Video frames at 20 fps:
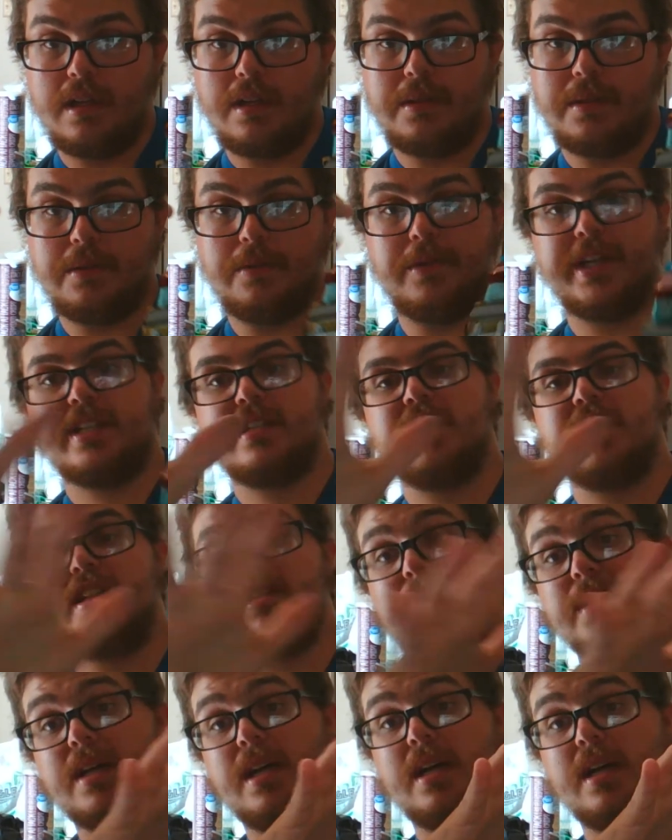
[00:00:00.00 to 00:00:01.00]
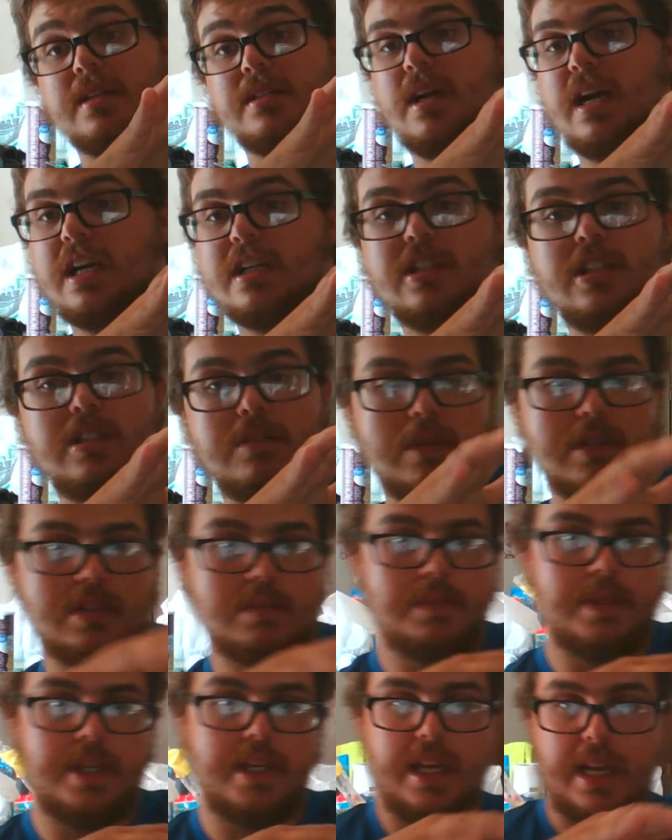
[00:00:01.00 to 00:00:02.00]
The reason is because they're actually supposed to
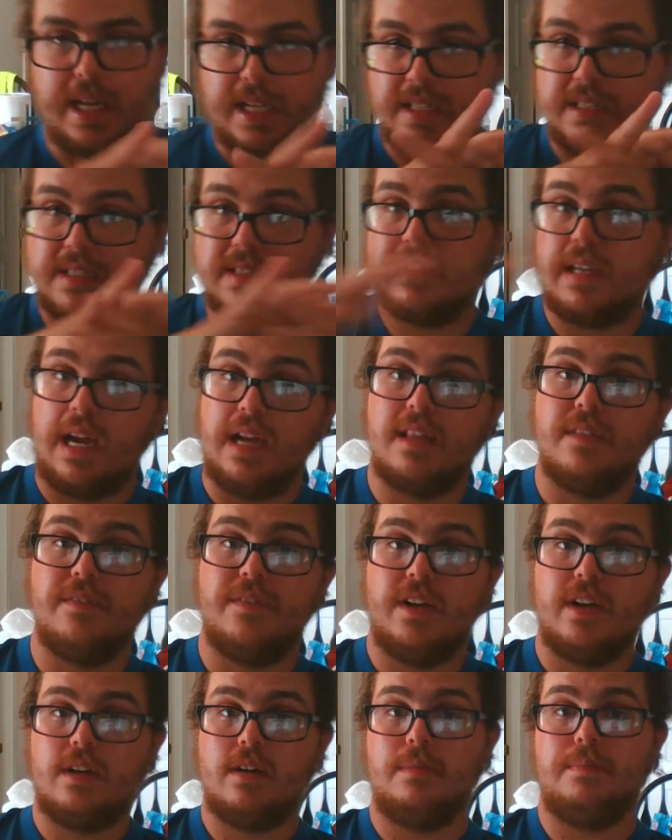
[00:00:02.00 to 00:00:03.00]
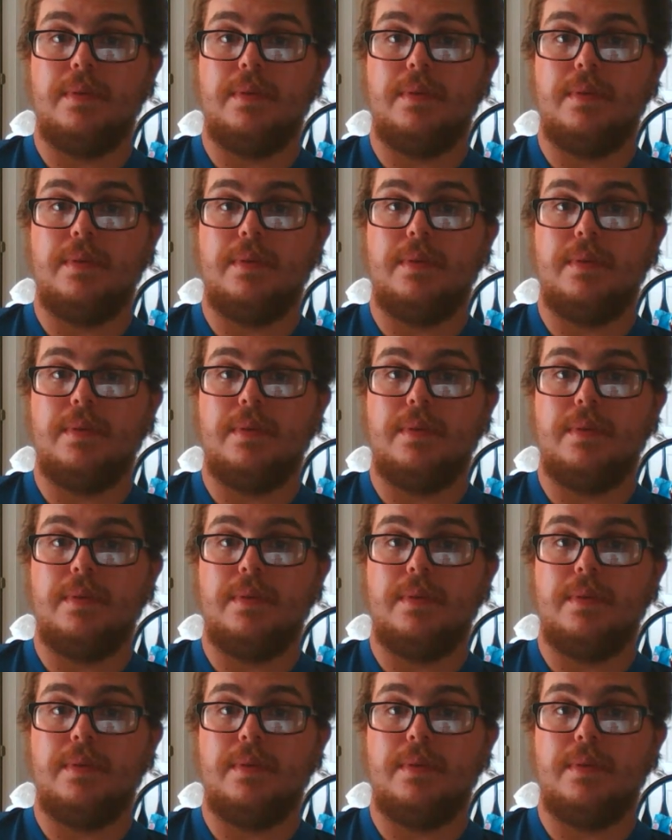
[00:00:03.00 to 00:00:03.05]
be inside the vehicle,